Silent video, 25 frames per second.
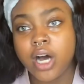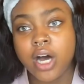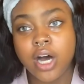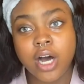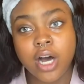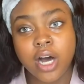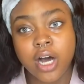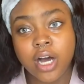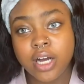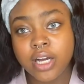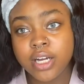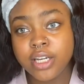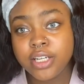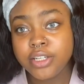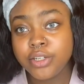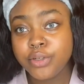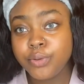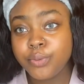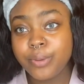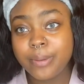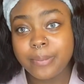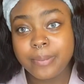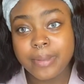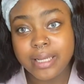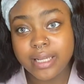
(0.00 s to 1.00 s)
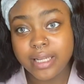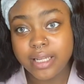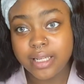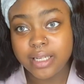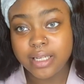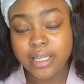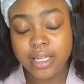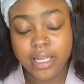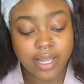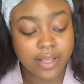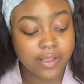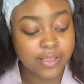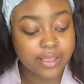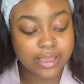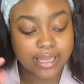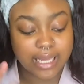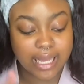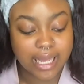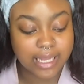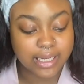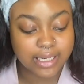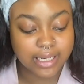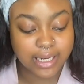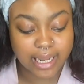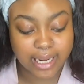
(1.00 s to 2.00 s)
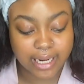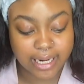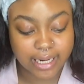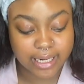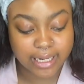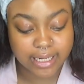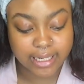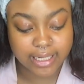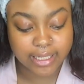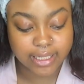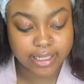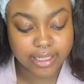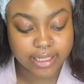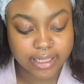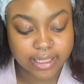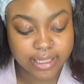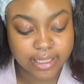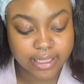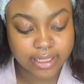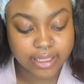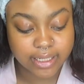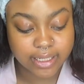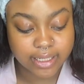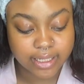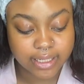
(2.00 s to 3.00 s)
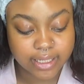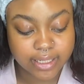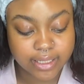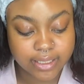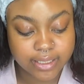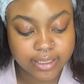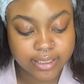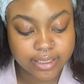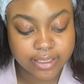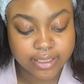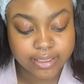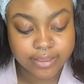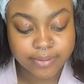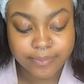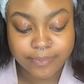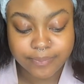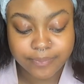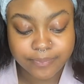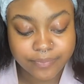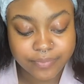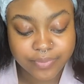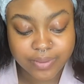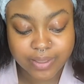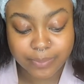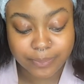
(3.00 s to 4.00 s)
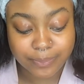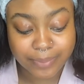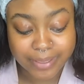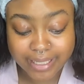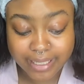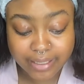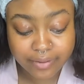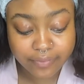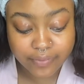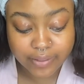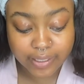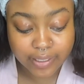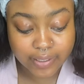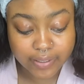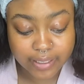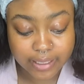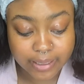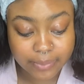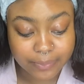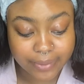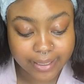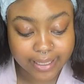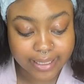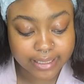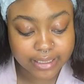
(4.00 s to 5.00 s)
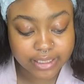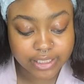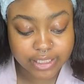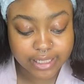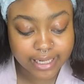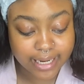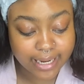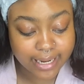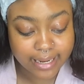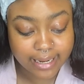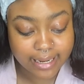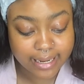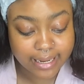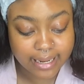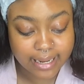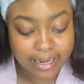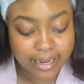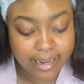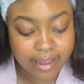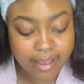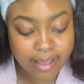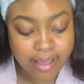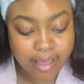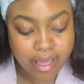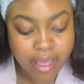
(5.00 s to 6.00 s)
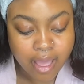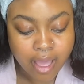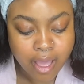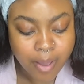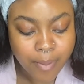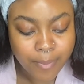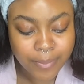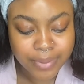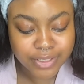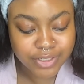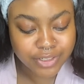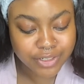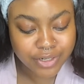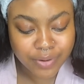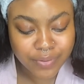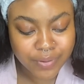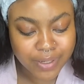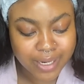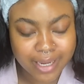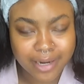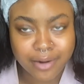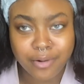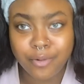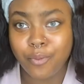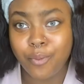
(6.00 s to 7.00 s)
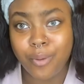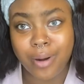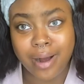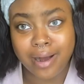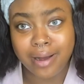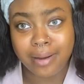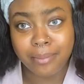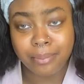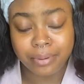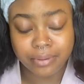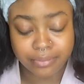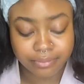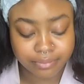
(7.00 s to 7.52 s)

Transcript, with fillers: all you women that like The Pea Fairy by Jhené, but you don't like WAP,